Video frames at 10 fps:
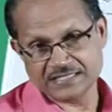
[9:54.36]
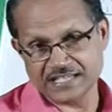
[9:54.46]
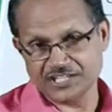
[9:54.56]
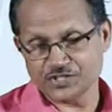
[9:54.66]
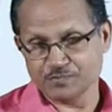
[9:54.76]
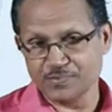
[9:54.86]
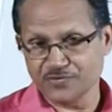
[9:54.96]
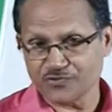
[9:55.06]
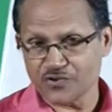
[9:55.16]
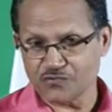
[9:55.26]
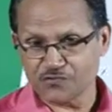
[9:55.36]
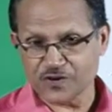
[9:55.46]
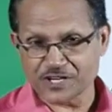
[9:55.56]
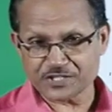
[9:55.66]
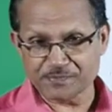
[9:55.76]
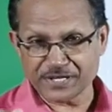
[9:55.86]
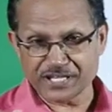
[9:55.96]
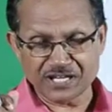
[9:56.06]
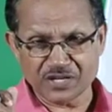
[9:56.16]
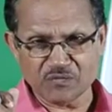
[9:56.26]
that is before words
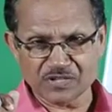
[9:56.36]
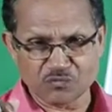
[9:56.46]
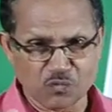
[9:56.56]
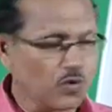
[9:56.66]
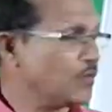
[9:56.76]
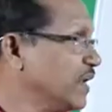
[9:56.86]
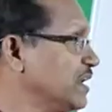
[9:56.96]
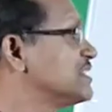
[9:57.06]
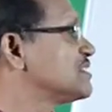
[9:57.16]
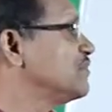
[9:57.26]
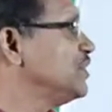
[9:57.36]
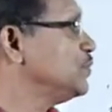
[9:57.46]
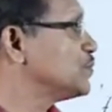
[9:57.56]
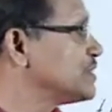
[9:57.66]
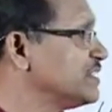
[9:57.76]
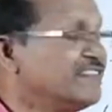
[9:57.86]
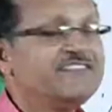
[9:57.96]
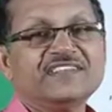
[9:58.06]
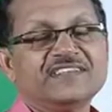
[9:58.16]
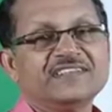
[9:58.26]
beginning with vowels, we use
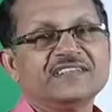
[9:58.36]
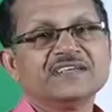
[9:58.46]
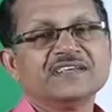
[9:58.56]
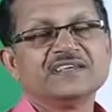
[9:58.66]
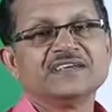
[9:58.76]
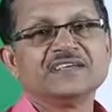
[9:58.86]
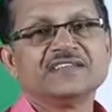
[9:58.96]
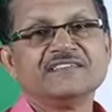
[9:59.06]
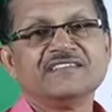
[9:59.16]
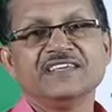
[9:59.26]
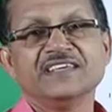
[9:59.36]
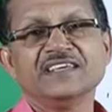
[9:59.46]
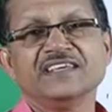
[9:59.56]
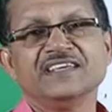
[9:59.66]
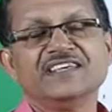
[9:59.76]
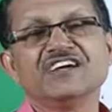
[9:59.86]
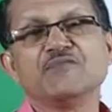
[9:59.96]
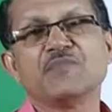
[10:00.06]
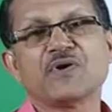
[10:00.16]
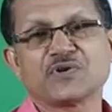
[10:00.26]
the. The
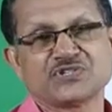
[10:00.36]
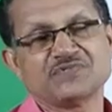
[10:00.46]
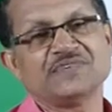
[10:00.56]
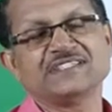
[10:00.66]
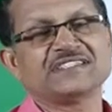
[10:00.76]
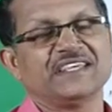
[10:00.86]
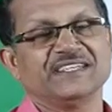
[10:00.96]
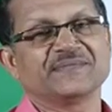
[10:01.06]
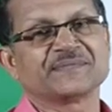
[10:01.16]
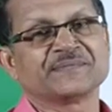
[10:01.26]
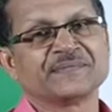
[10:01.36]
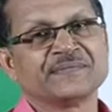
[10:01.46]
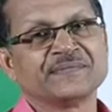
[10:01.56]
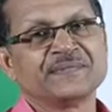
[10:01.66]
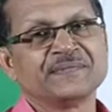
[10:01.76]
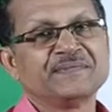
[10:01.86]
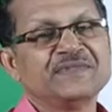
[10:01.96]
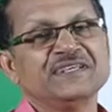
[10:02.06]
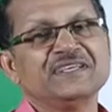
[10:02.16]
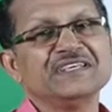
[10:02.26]
import, we say,
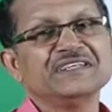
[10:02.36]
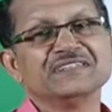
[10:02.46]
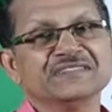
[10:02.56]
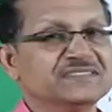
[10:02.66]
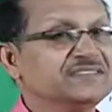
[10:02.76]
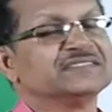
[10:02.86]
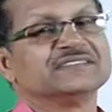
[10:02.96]
the eagle.